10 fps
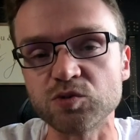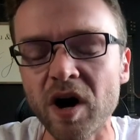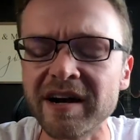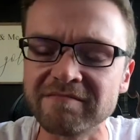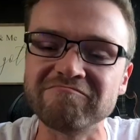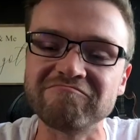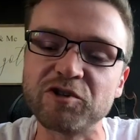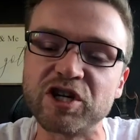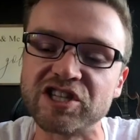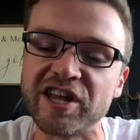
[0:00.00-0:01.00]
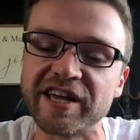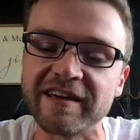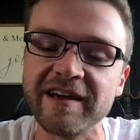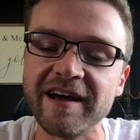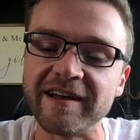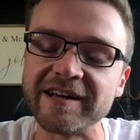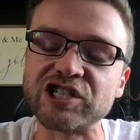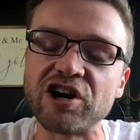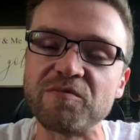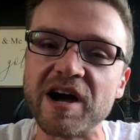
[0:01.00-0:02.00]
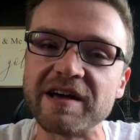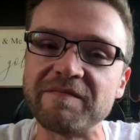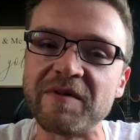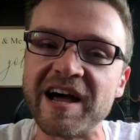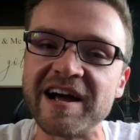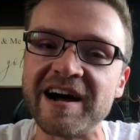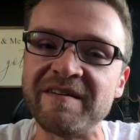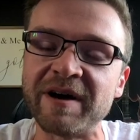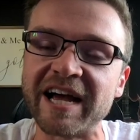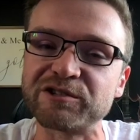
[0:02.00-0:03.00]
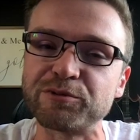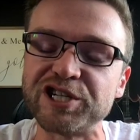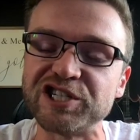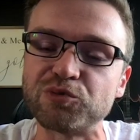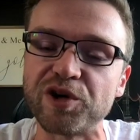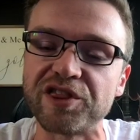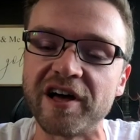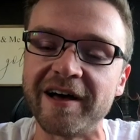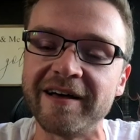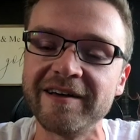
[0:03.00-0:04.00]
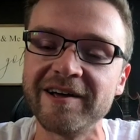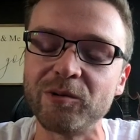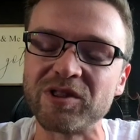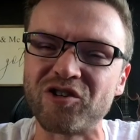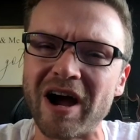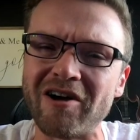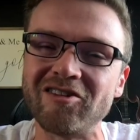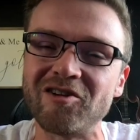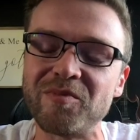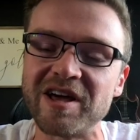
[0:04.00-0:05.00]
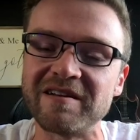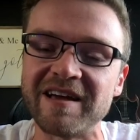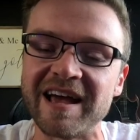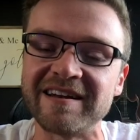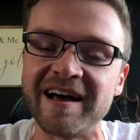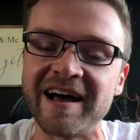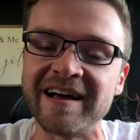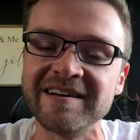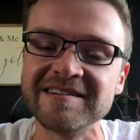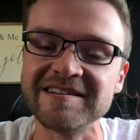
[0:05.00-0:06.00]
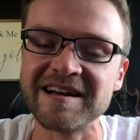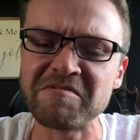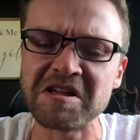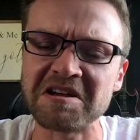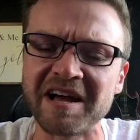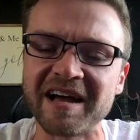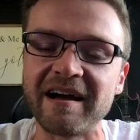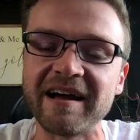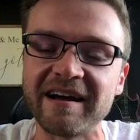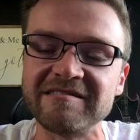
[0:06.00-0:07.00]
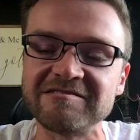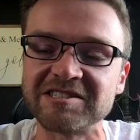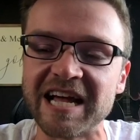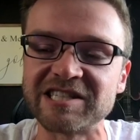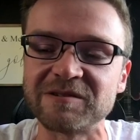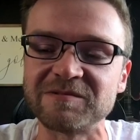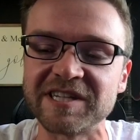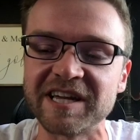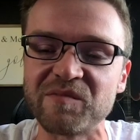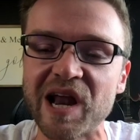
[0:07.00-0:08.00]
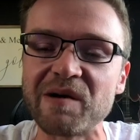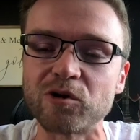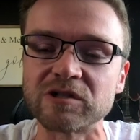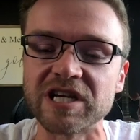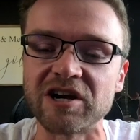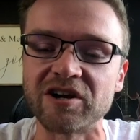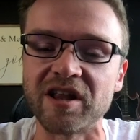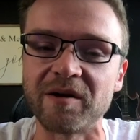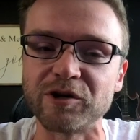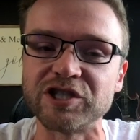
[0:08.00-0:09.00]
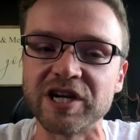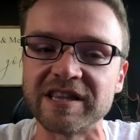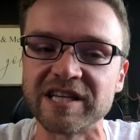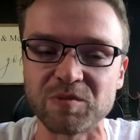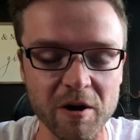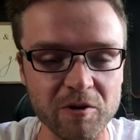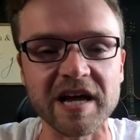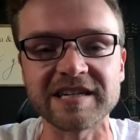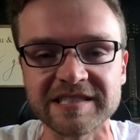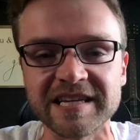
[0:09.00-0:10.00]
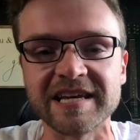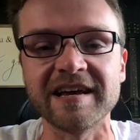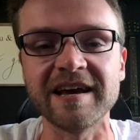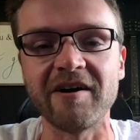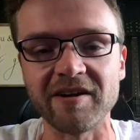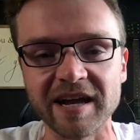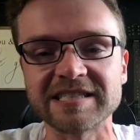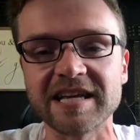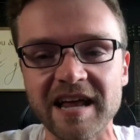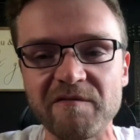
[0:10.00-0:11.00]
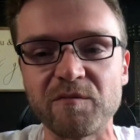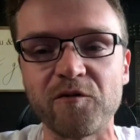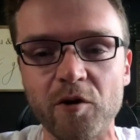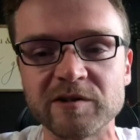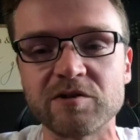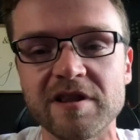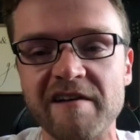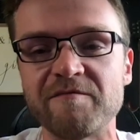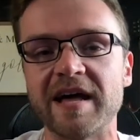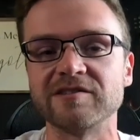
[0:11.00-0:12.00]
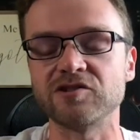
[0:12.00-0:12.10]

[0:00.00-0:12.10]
One, because I like sharing my expertise with the crowd a little bit. And I understand some singing, but I'm mostly here to appreciate this. But I would like to see a live performance with a live band.